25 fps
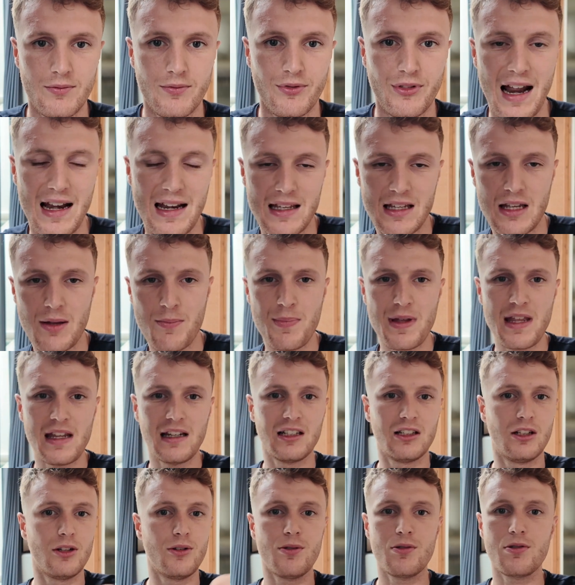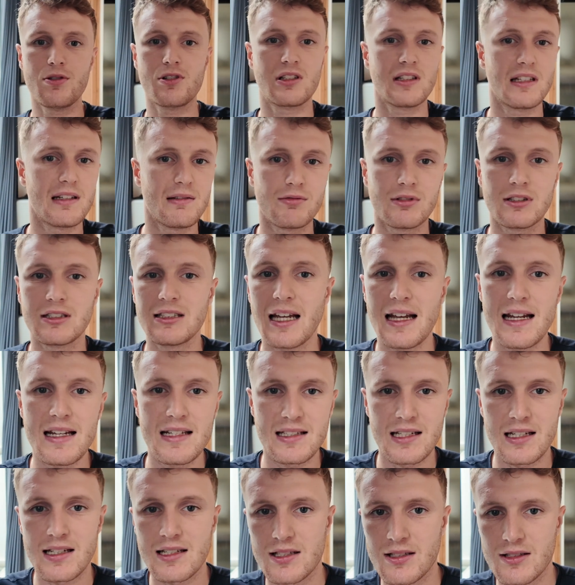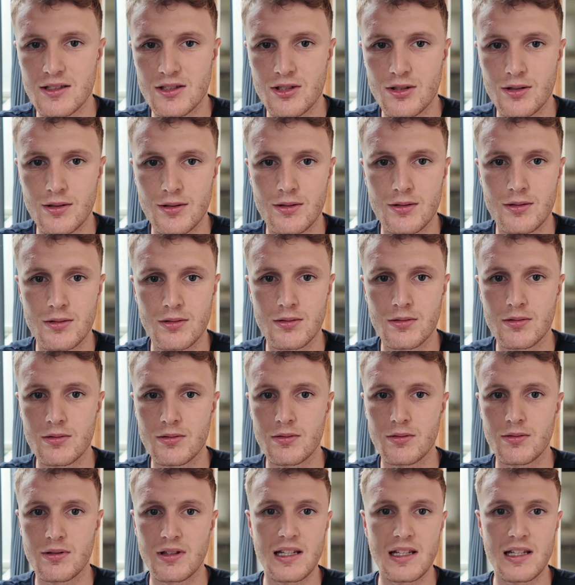And it can be loosely related to